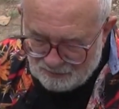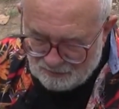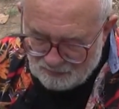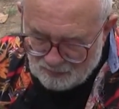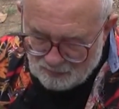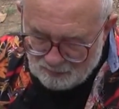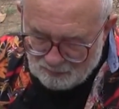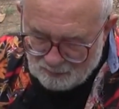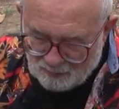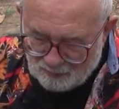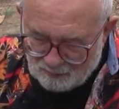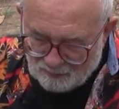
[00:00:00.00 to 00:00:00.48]

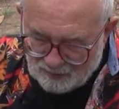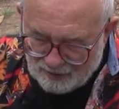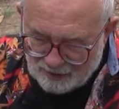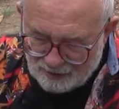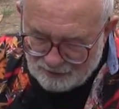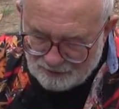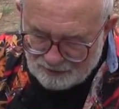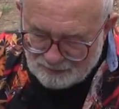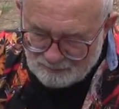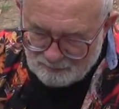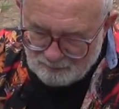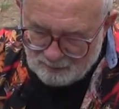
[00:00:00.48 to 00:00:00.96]
We'll
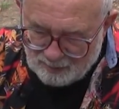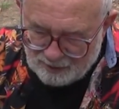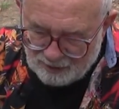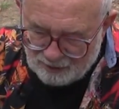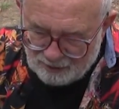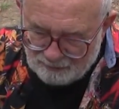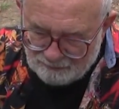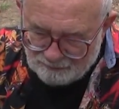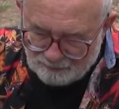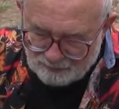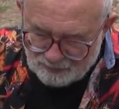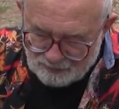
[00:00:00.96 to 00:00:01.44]
add some
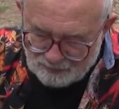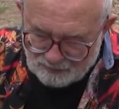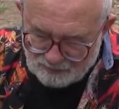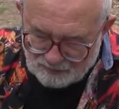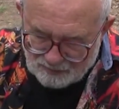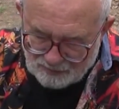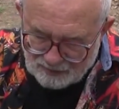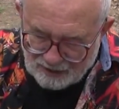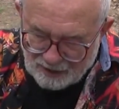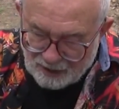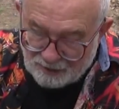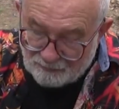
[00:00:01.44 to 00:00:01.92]
paraffin
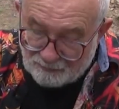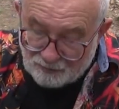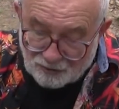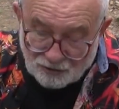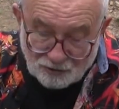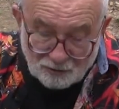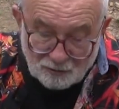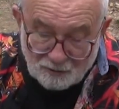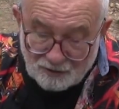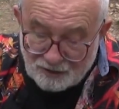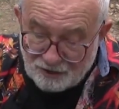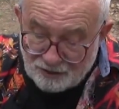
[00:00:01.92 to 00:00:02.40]
out of a
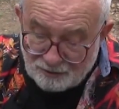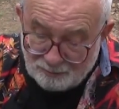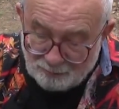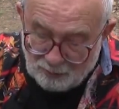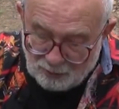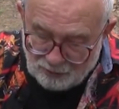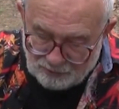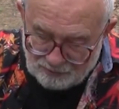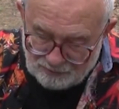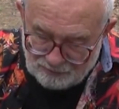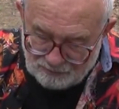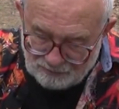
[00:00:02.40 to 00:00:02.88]
squeeze
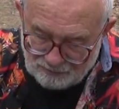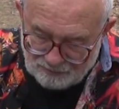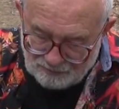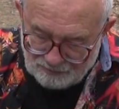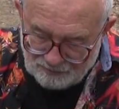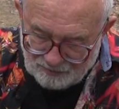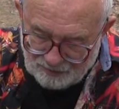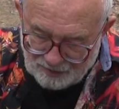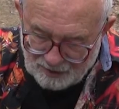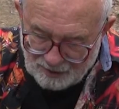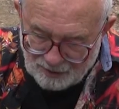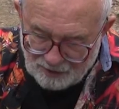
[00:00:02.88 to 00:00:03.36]
bottle.
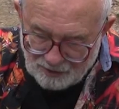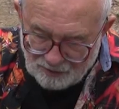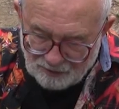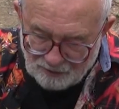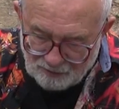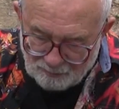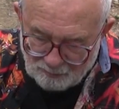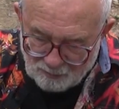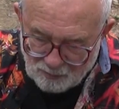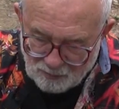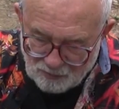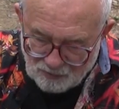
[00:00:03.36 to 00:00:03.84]
Then you've
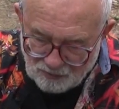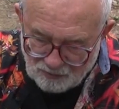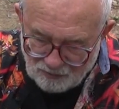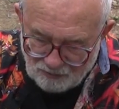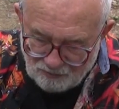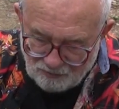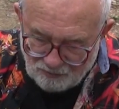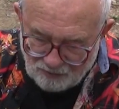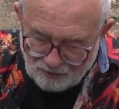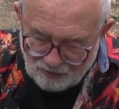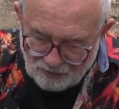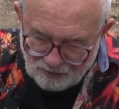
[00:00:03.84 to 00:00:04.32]
got more
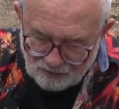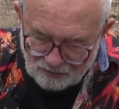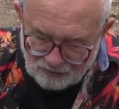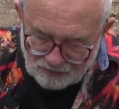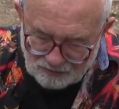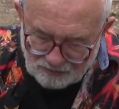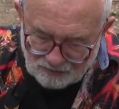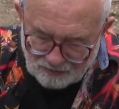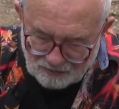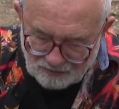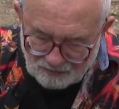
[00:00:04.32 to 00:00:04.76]
control.